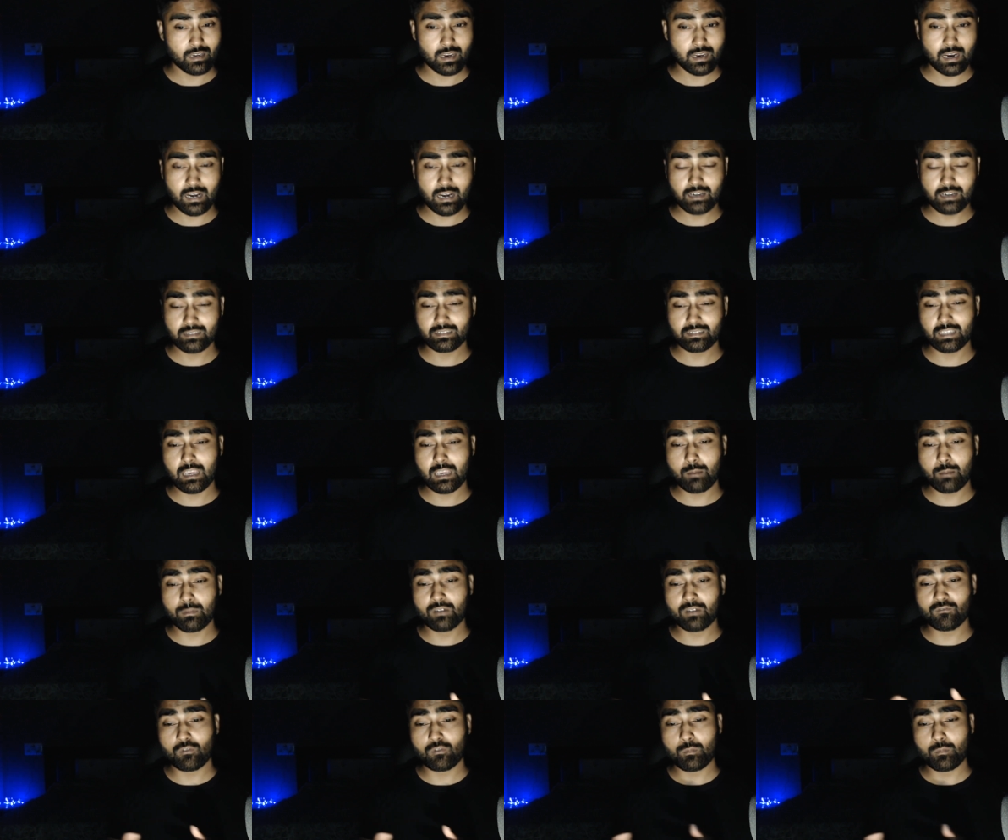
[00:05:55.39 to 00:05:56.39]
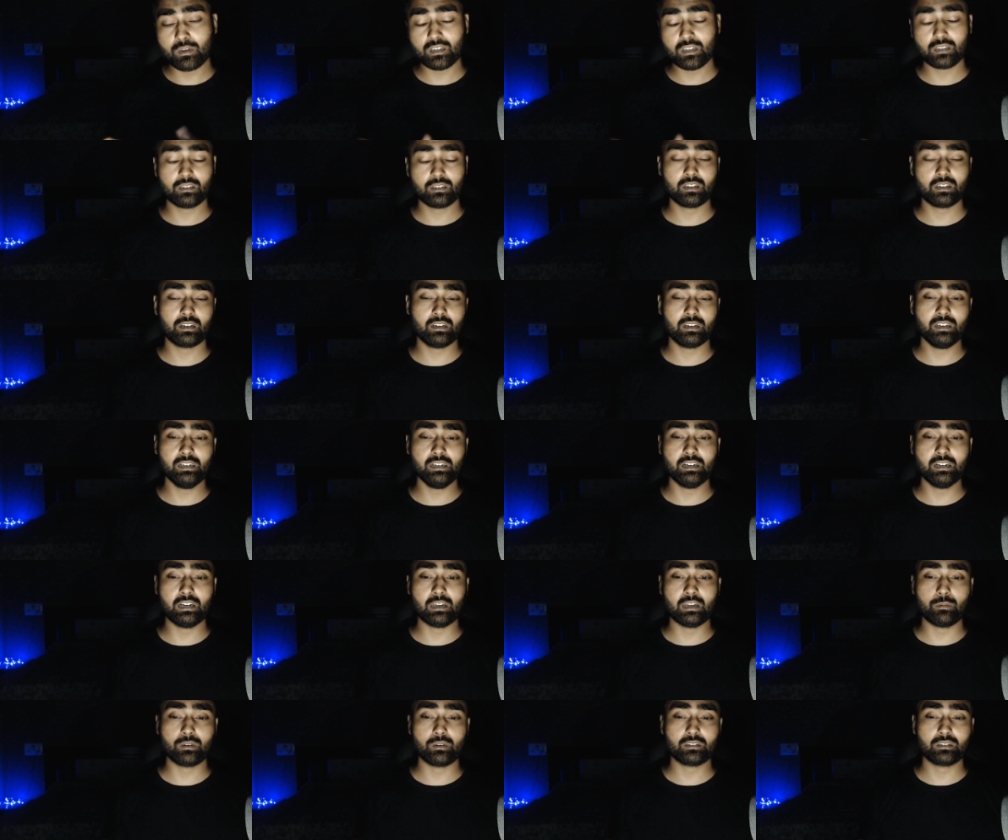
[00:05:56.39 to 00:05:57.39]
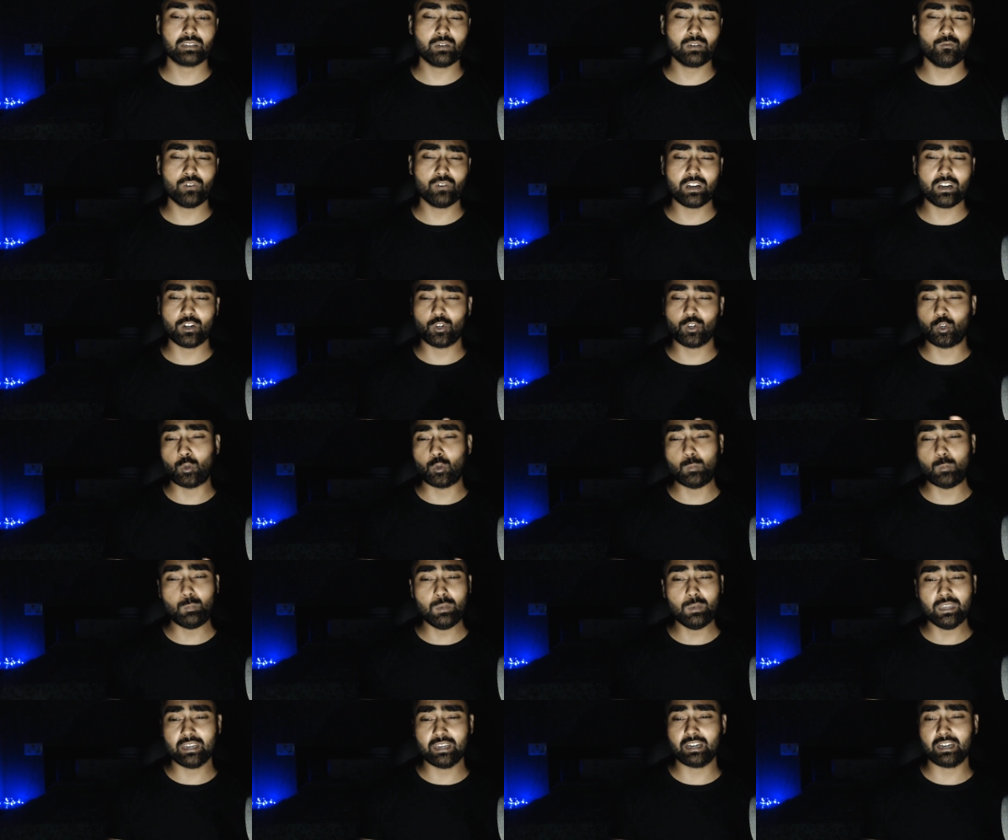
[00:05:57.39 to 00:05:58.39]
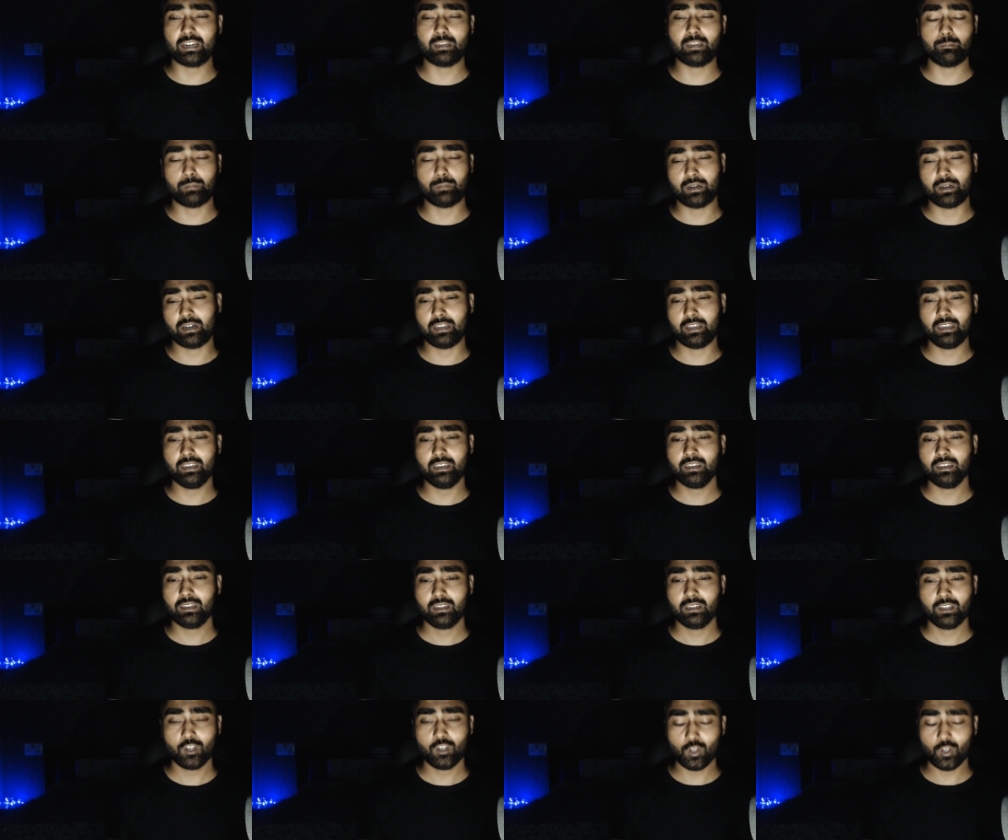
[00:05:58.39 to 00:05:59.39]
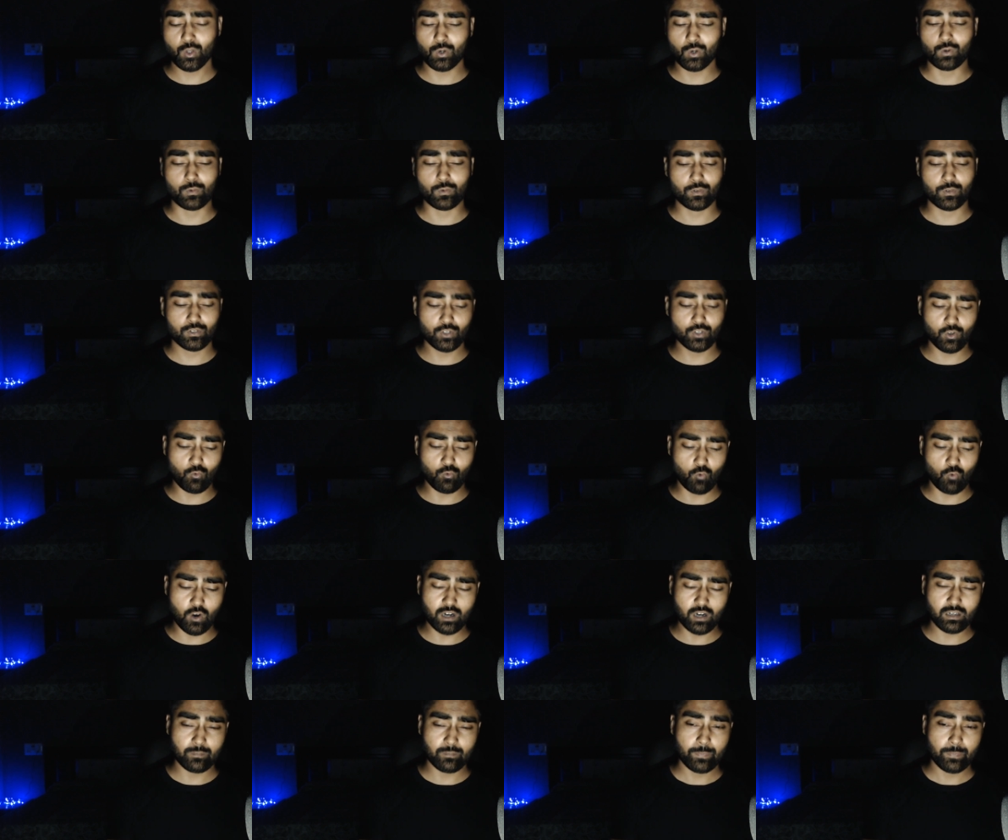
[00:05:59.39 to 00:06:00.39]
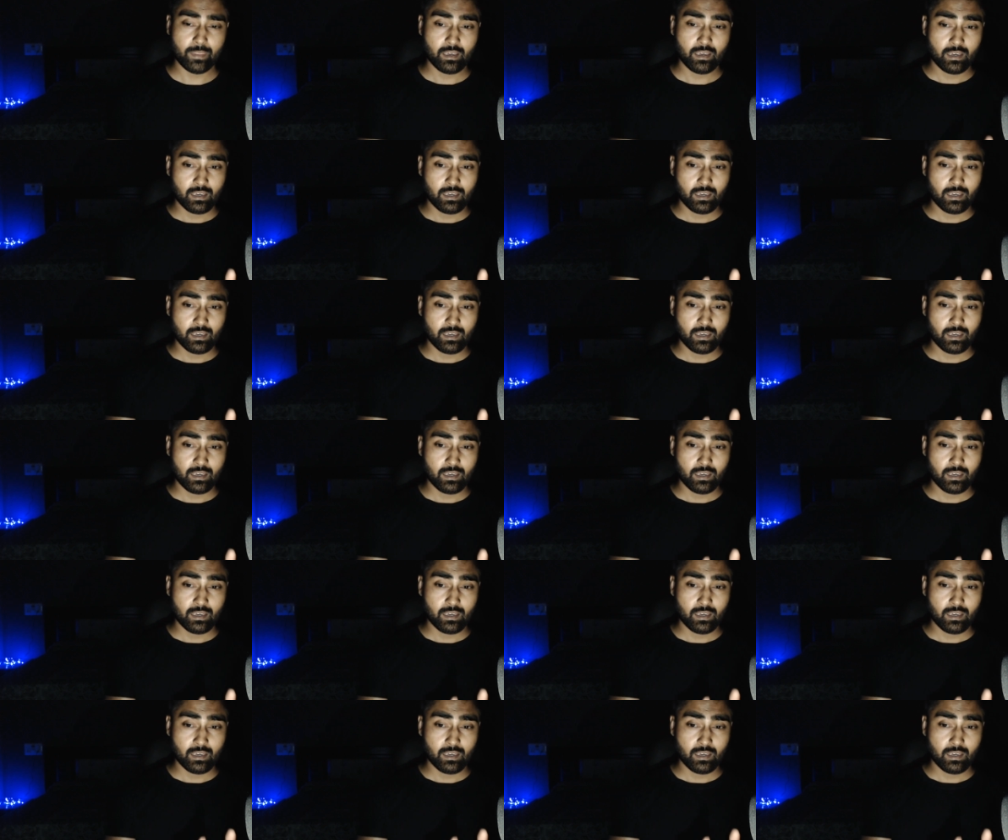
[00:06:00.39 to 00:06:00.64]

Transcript: and same information in the read database, then we are duplicating buddy. No, you know what?